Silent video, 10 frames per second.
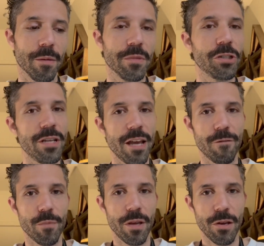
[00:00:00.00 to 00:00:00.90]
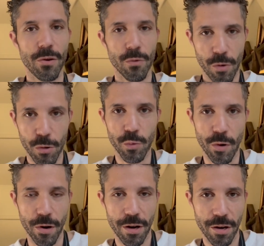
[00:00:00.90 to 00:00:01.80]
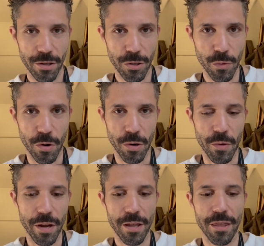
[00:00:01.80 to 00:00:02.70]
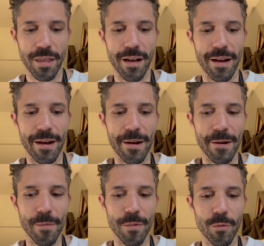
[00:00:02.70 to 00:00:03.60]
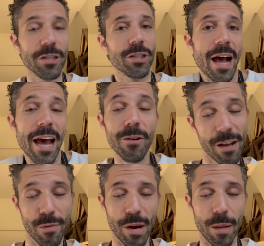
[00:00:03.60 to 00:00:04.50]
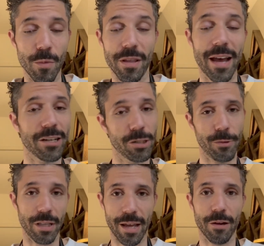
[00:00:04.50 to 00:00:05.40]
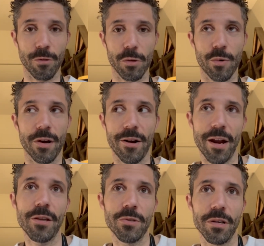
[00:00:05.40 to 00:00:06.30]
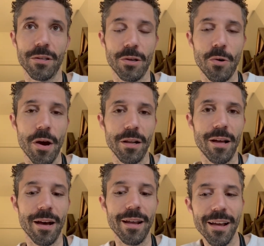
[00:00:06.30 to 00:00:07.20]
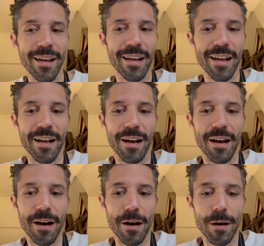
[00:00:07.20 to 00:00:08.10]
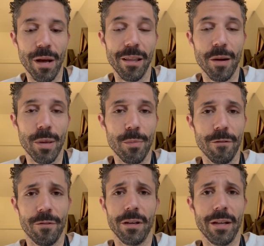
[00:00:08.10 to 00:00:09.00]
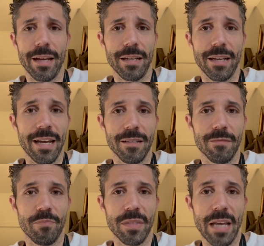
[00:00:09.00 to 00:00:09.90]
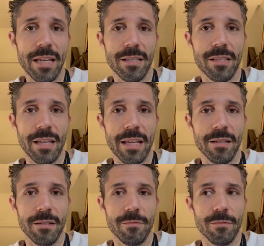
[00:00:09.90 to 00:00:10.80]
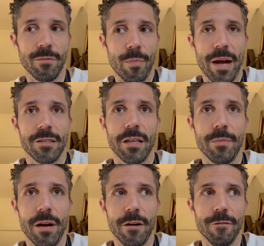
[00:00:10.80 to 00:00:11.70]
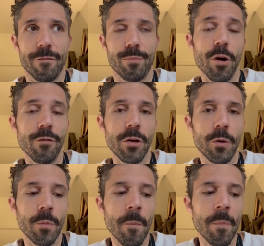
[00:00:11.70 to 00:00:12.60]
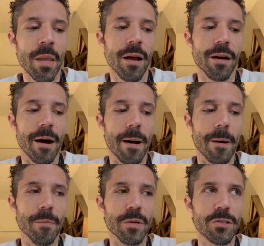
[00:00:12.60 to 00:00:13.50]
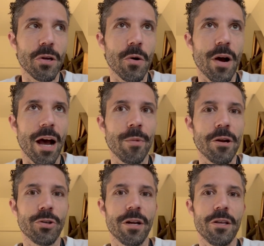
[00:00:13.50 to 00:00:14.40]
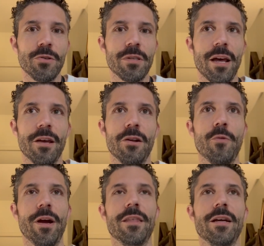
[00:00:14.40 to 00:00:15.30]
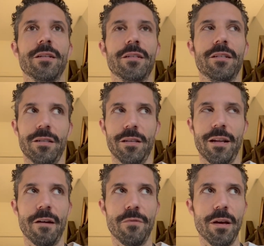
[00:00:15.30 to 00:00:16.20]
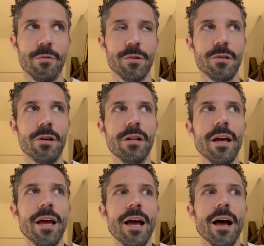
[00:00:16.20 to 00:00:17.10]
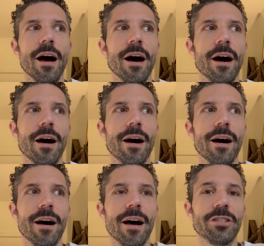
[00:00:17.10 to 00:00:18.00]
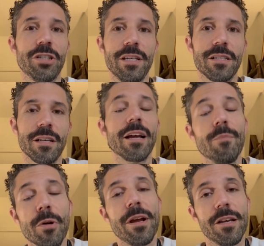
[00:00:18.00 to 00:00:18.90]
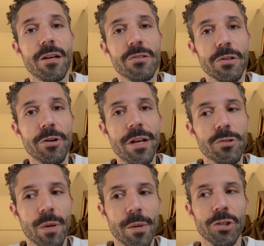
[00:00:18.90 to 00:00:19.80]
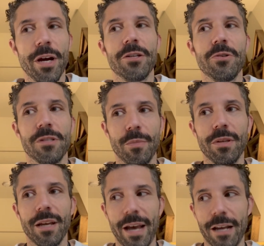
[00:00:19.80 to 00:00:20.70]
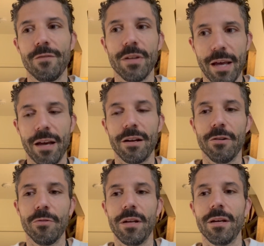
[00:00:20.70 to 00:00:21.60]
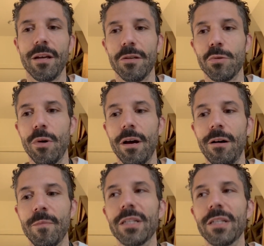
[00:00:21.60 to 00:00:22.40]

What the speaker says: She gave me rose water to work with, which I don't have a problem with. I actually really like rose water. I use it quite a lot. A lot of people feel like it tastes and reminds them of perfume. So I'm going to try to use that in a way that doesn't have that result. Maria is also Greek, so I'm going to try to do something kind of in that arena as well.